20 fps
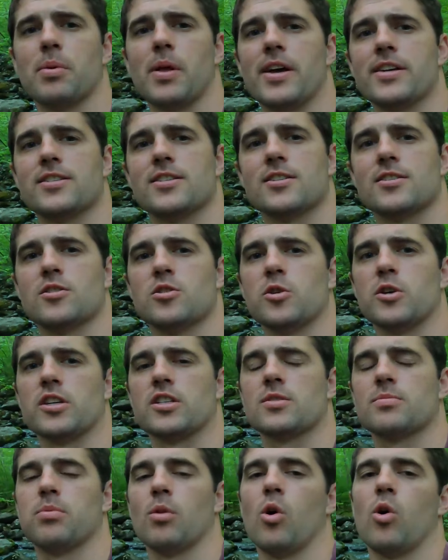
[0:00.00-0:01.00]
places to
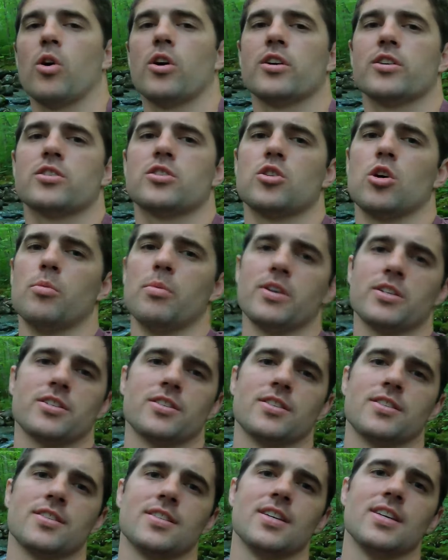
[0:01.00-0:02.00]
explore, so much
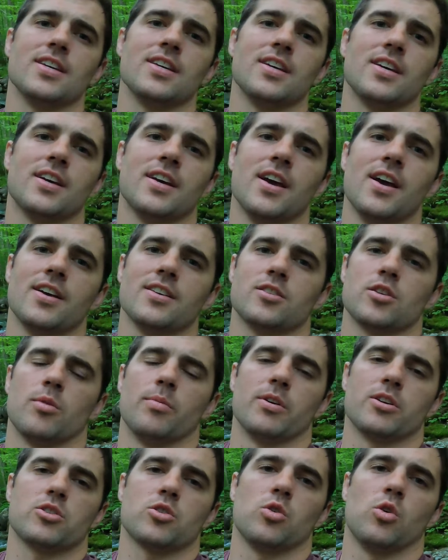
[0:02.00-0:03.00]
to see, so
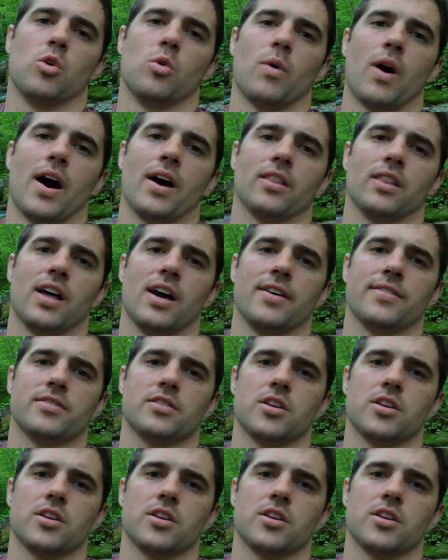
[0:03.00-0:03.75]
much cool wildlife.